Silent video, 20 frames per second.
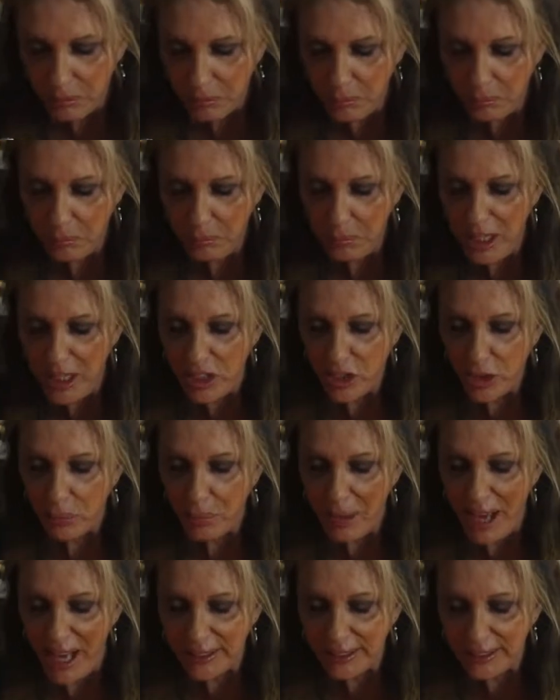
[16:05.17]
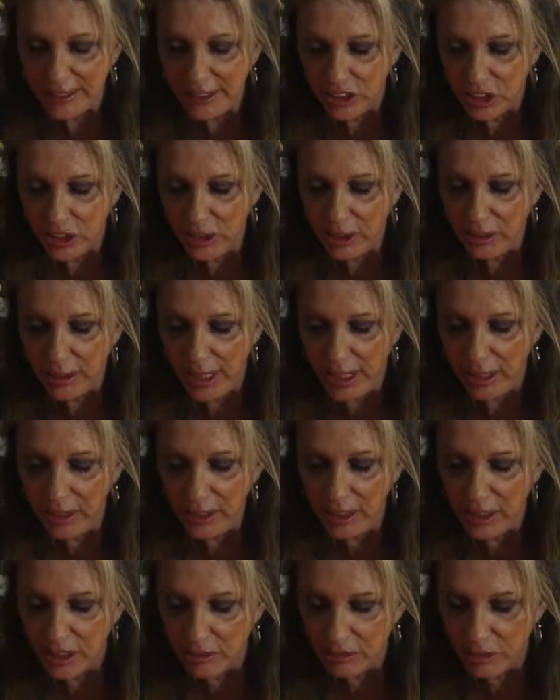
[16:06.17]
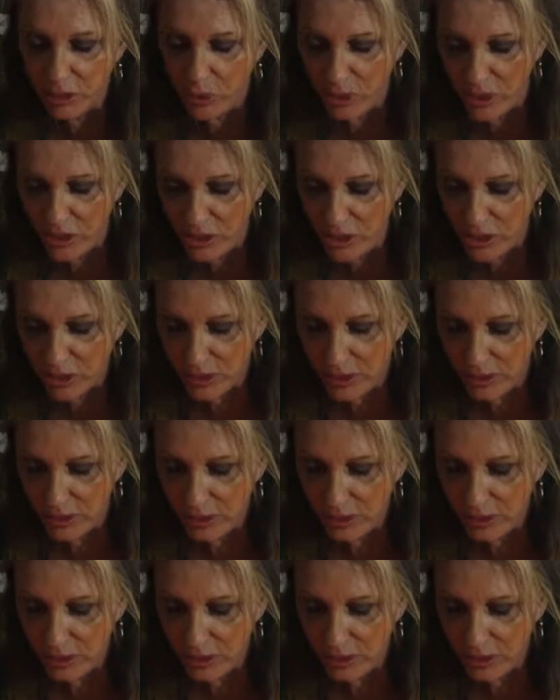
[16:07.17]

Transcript: major back stitching down here, of course.